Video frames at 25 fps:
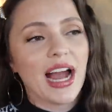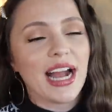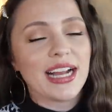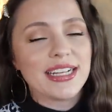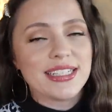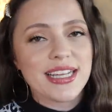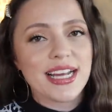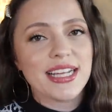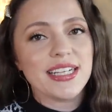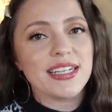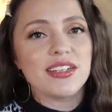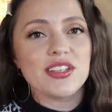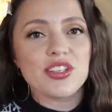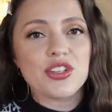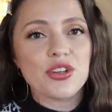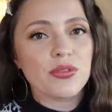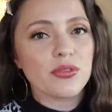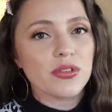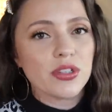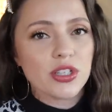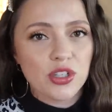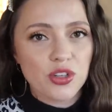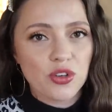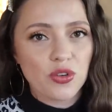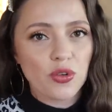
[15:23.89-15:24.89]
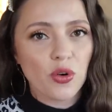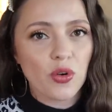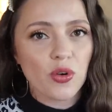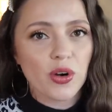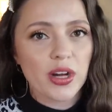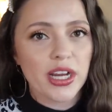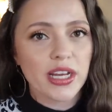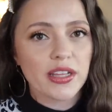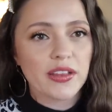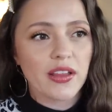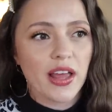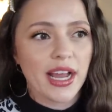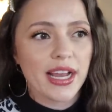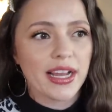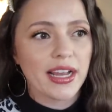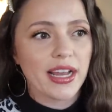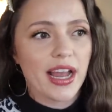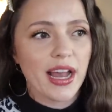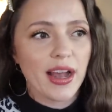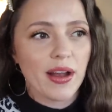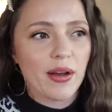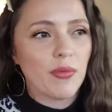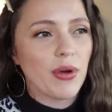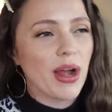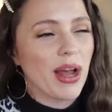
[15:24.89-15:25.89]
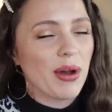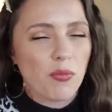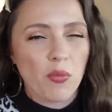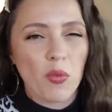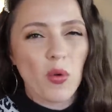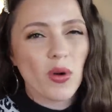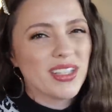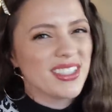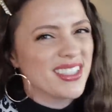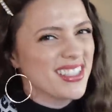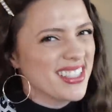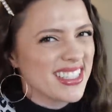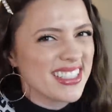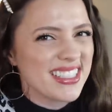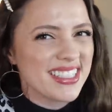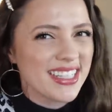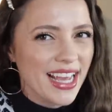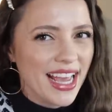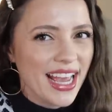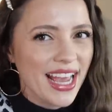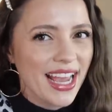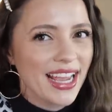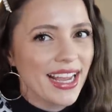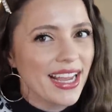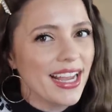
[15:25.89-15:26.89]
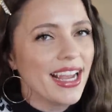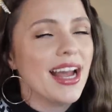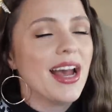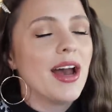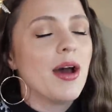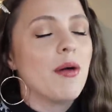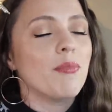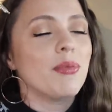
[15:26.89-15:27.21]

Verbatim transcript: I tend to do LaCroix like once a day,